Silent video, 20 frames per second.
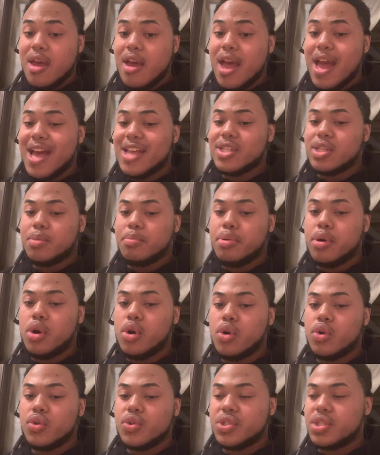As
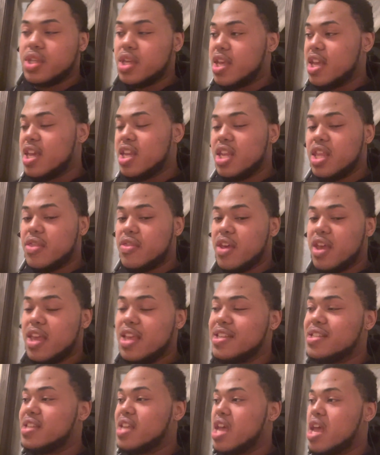opposed to anything. He
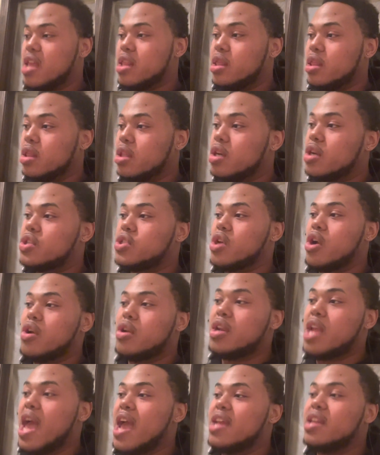said looks are
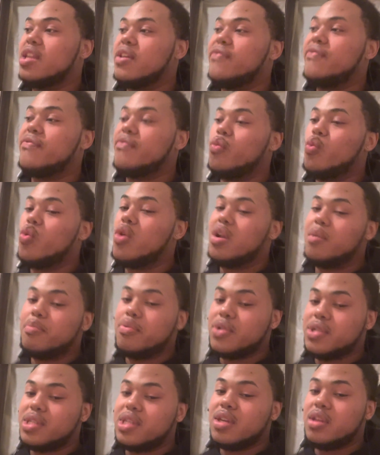
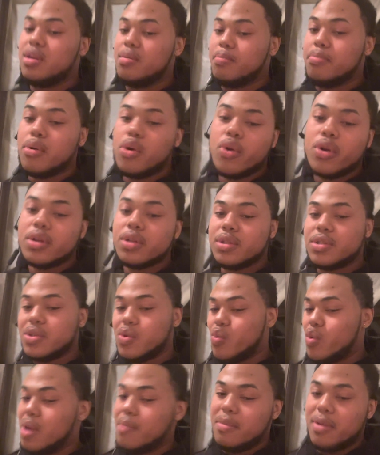91% important to
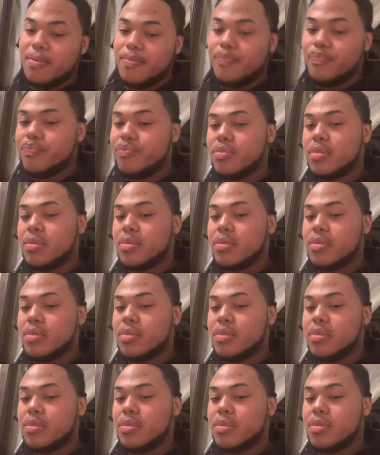women.